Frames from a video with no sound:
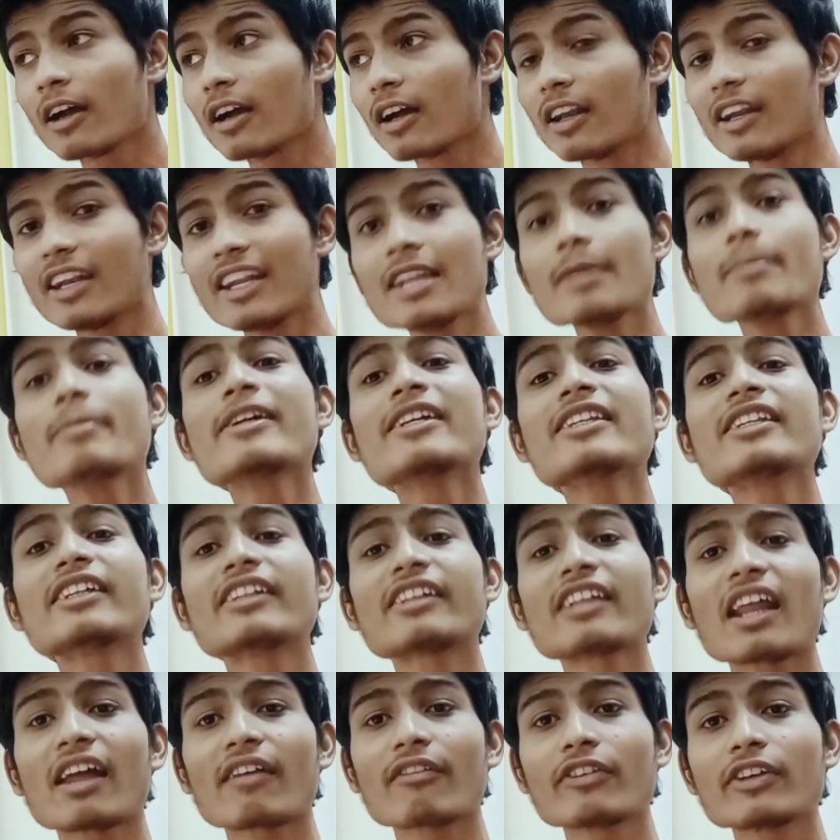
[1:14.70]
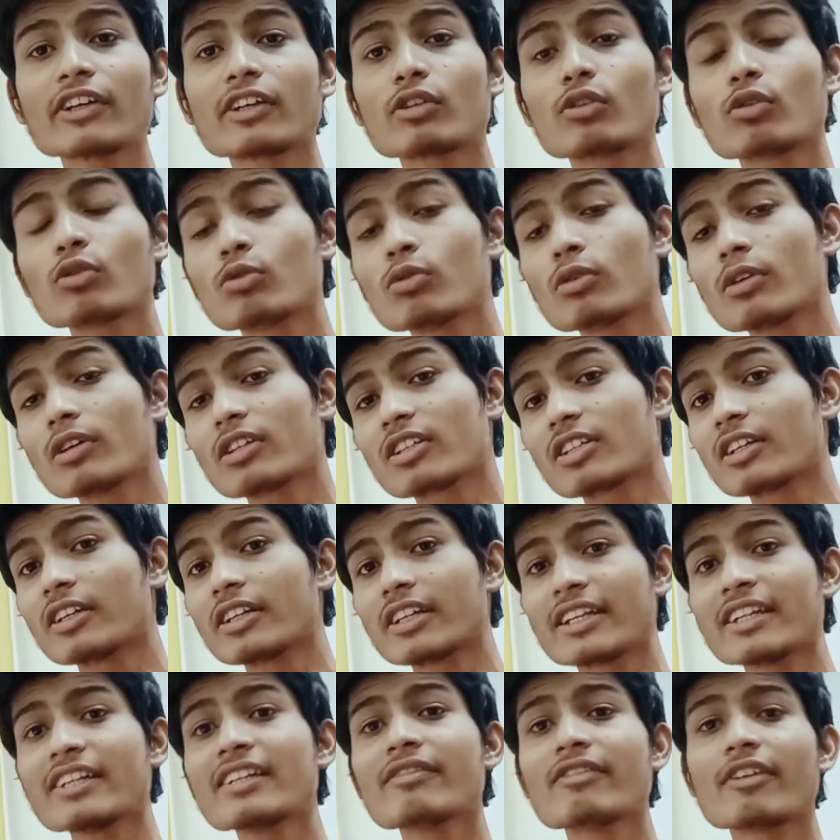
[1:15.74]
limit the traffic to
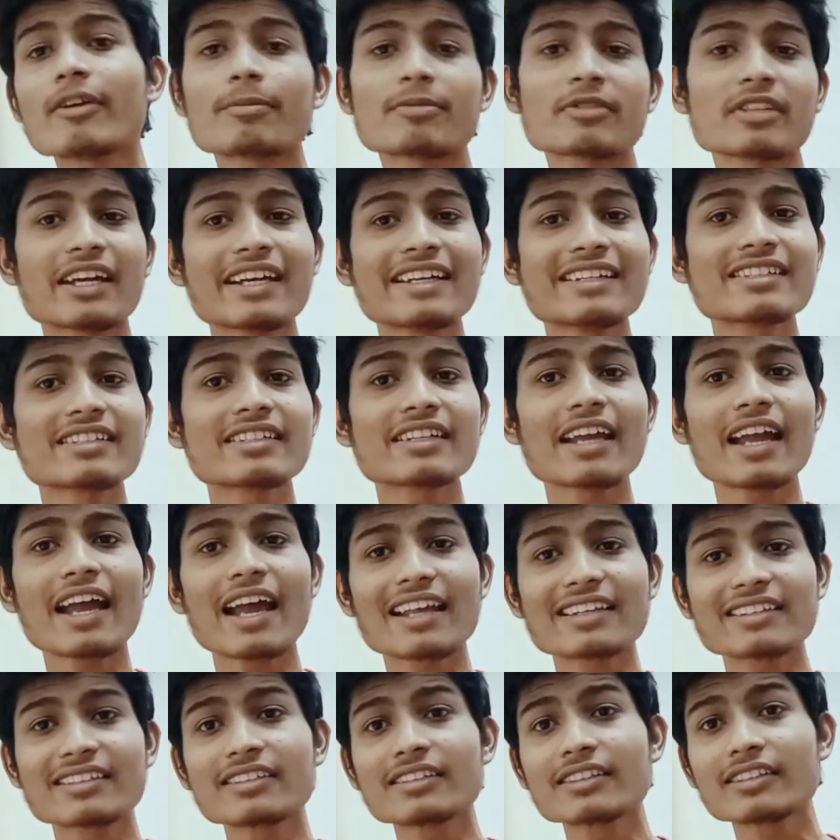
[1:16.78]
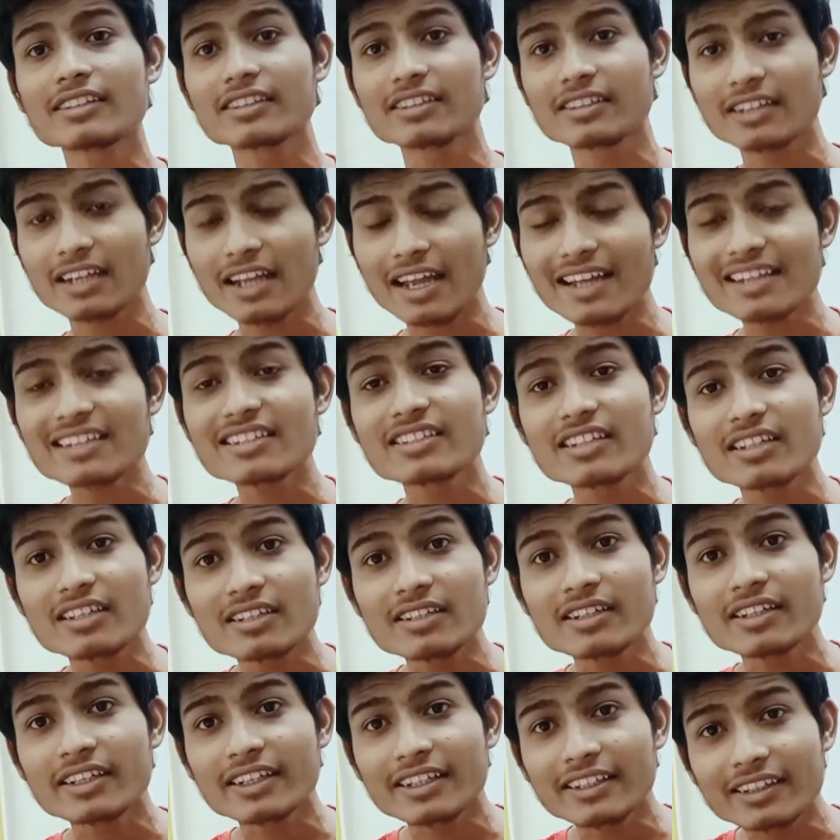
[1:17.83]
certain websites, as in
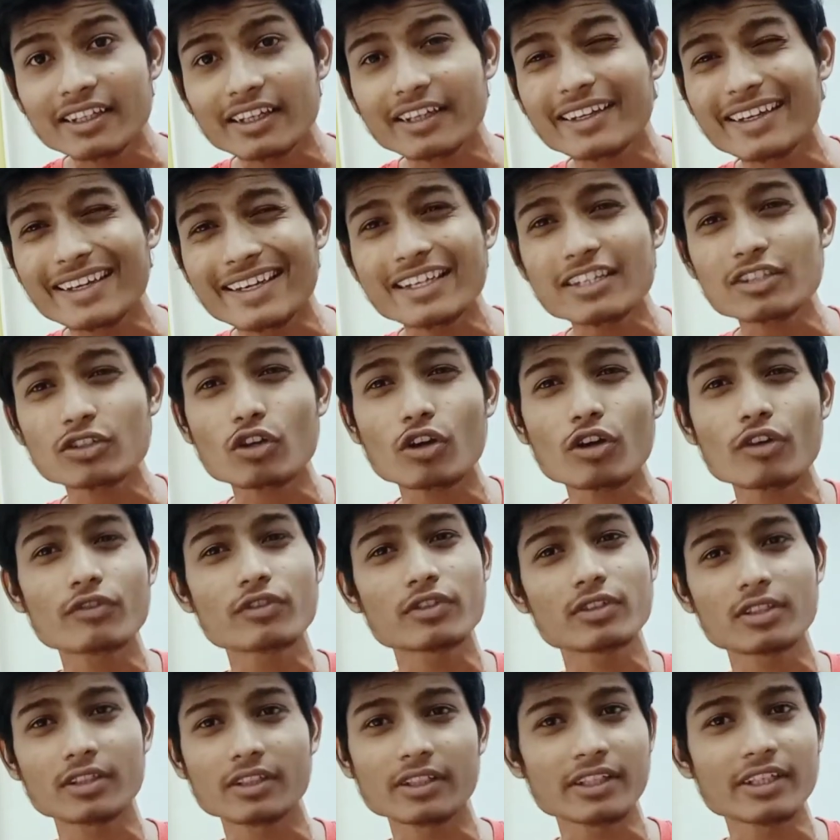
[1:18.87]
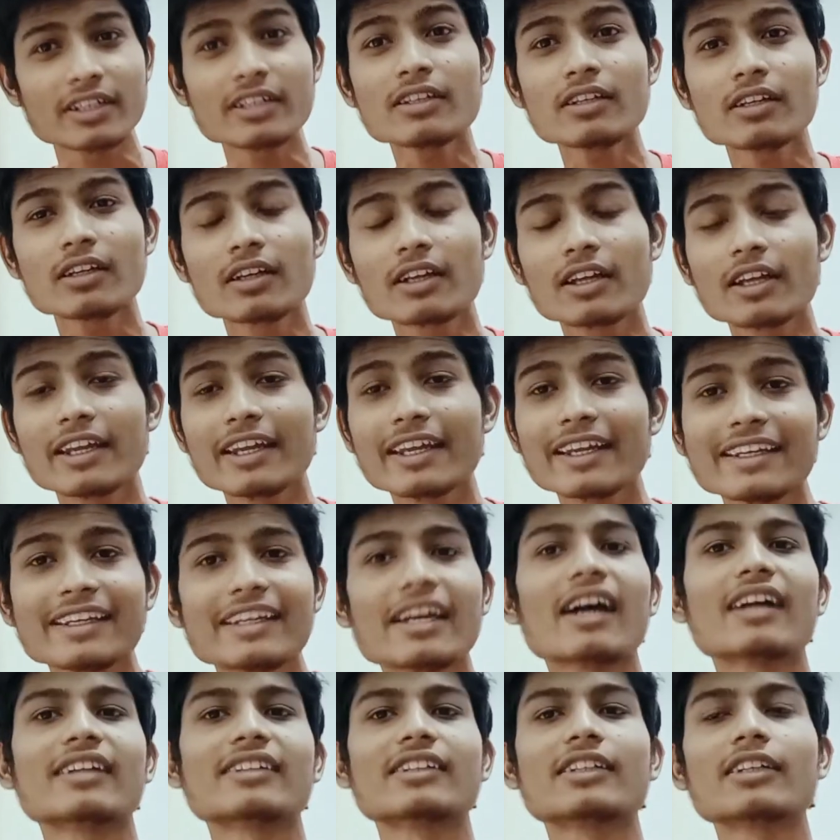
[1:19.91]
the case of certain
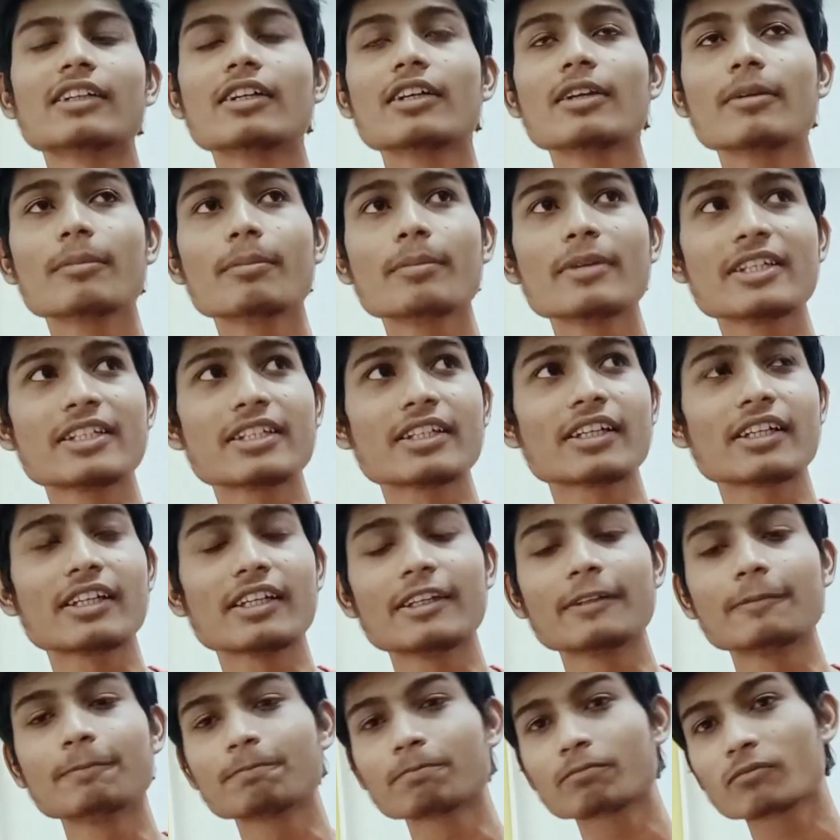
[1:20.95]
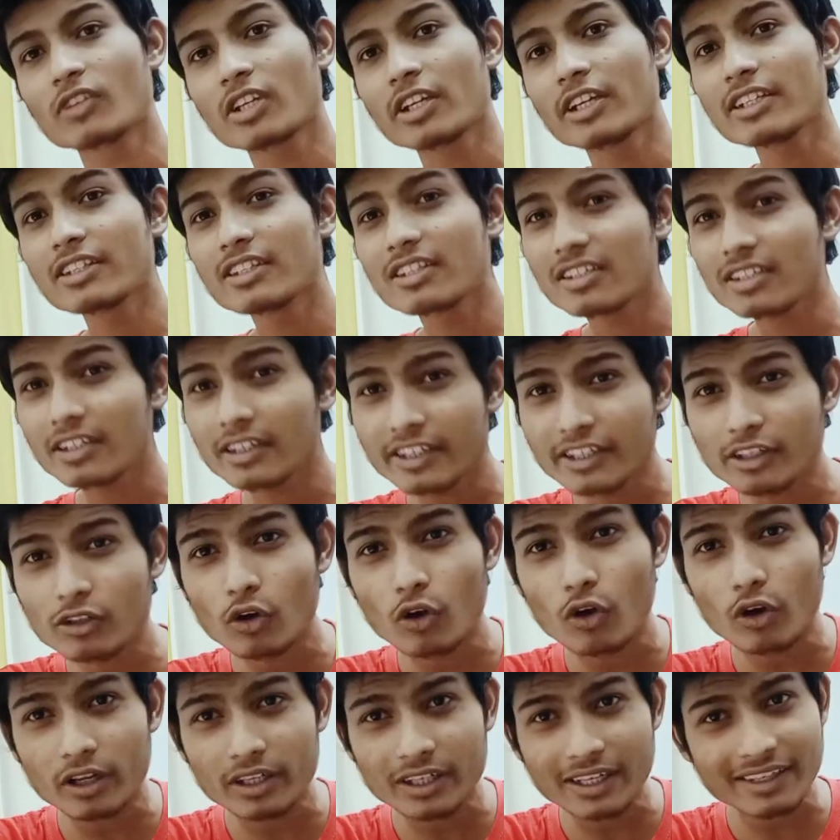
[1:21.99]
areas. Basically in certain
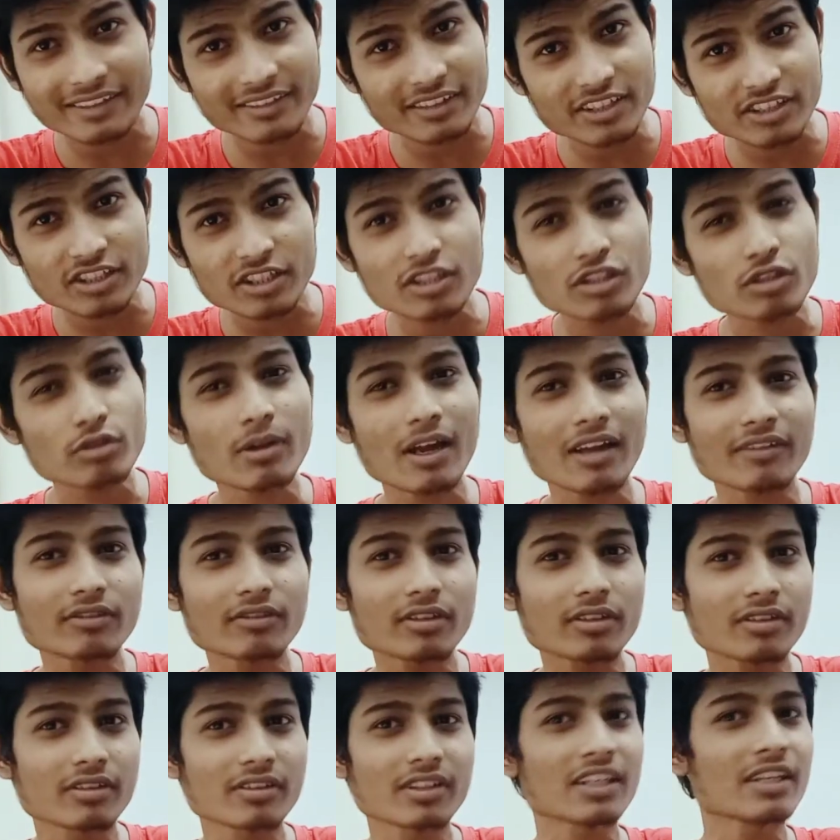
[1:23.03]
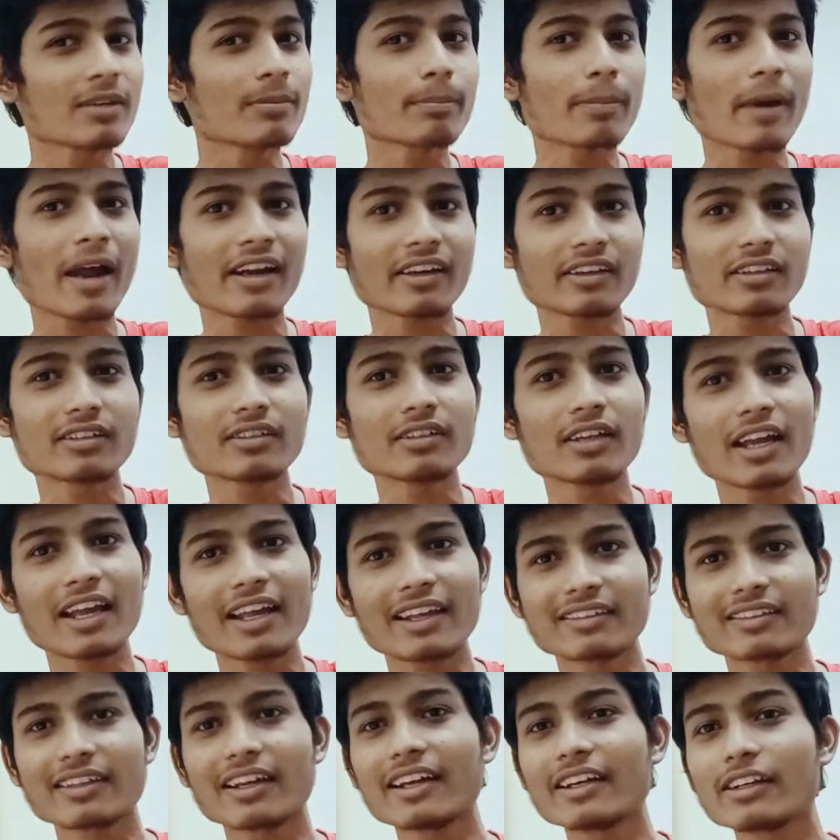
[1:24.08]
organizations you have the same pattern
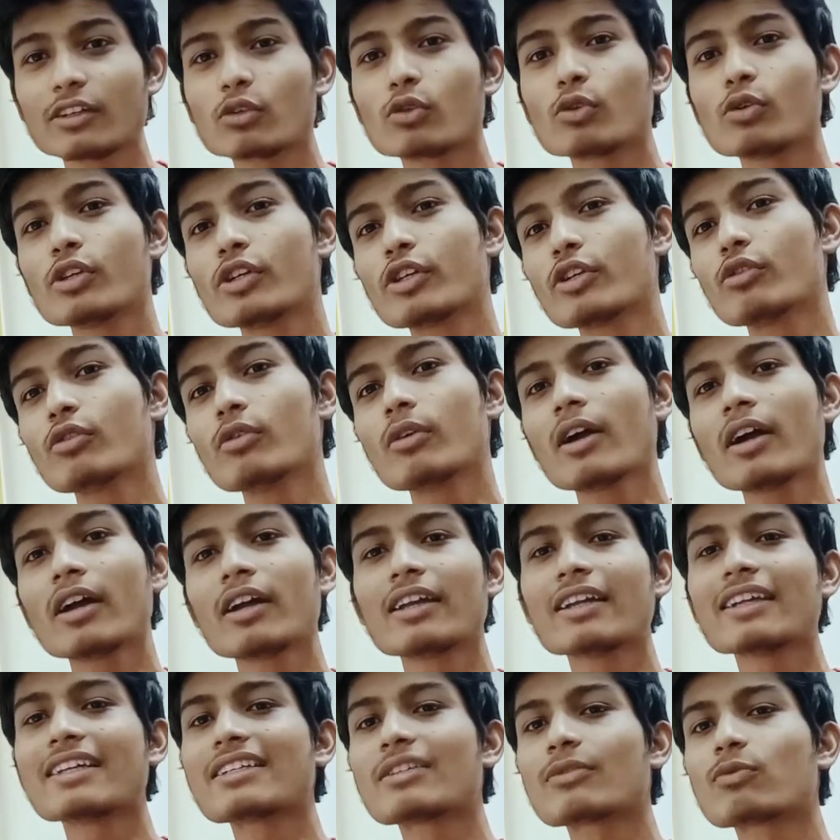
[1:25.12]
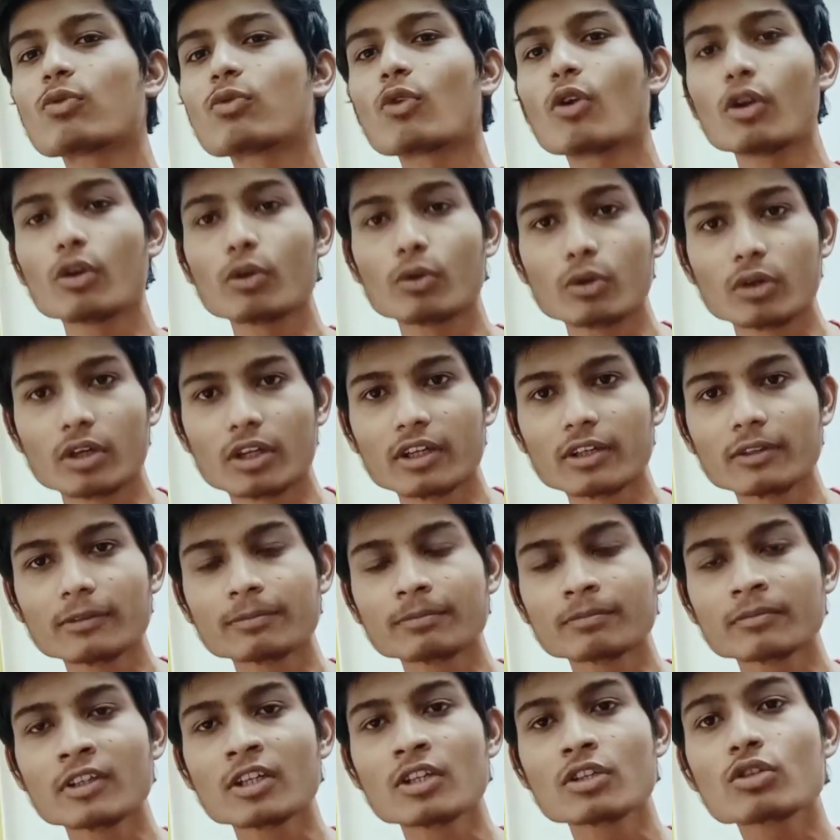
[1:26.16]
as I told you is followed.
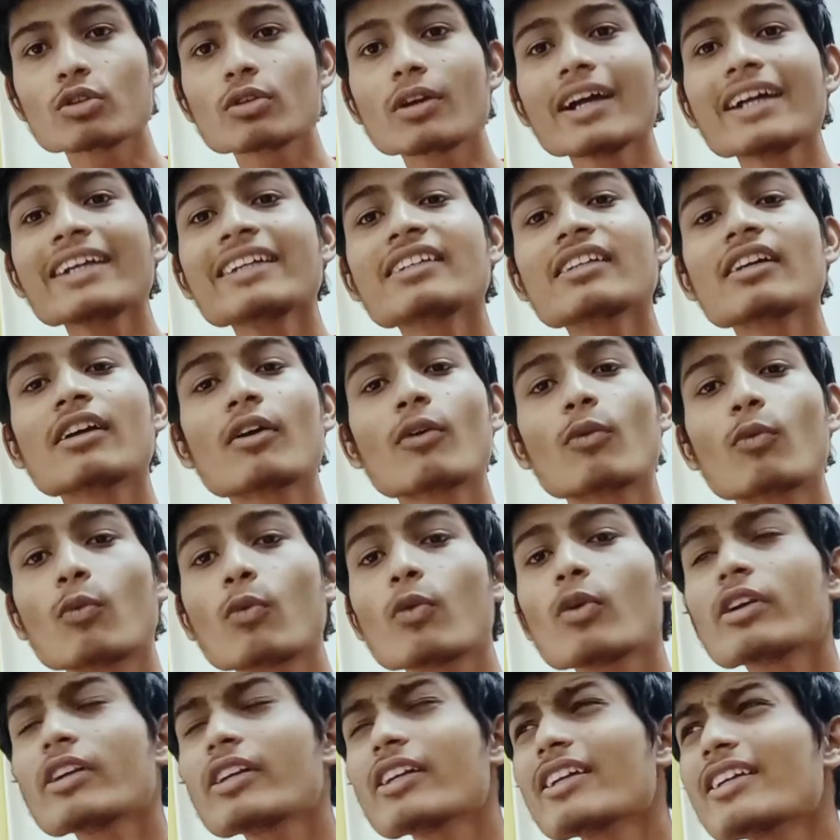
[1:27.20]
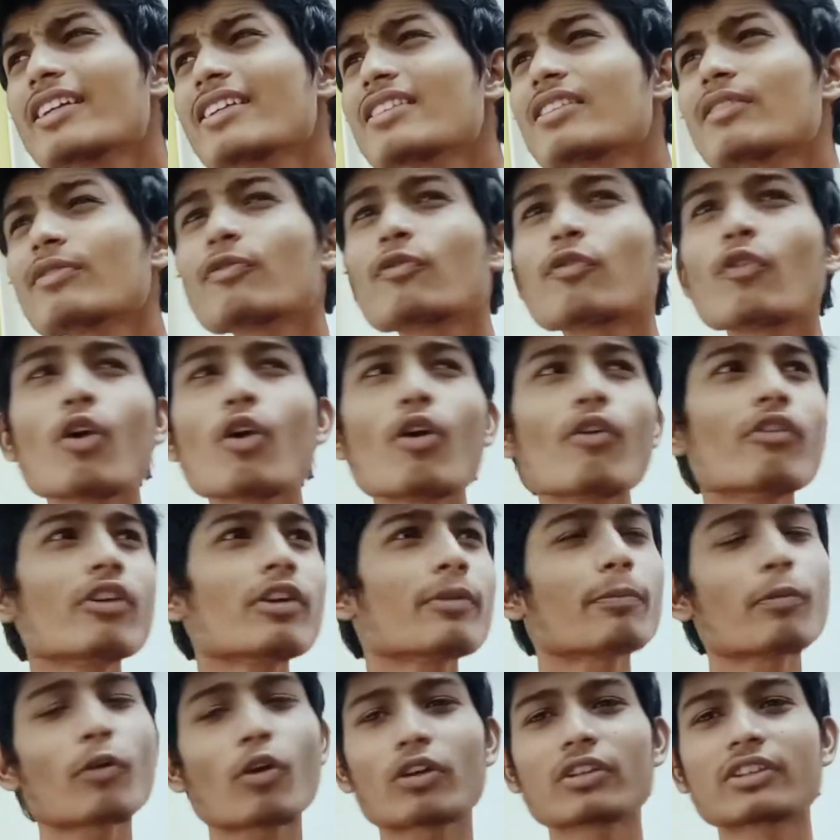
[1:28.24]
So guys, what is forward
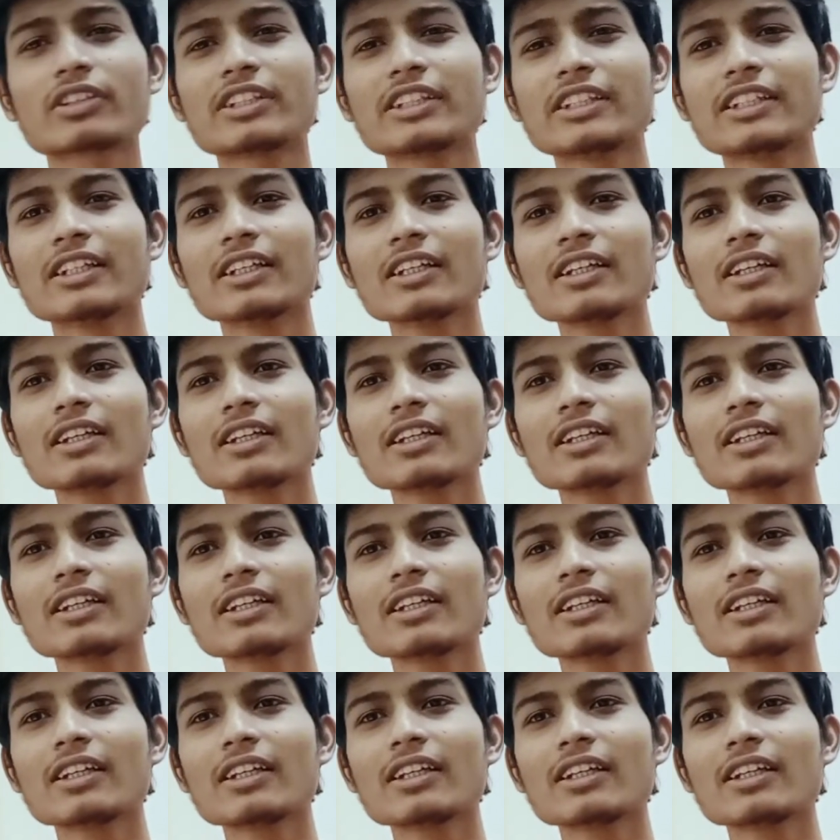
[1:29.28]
proxy?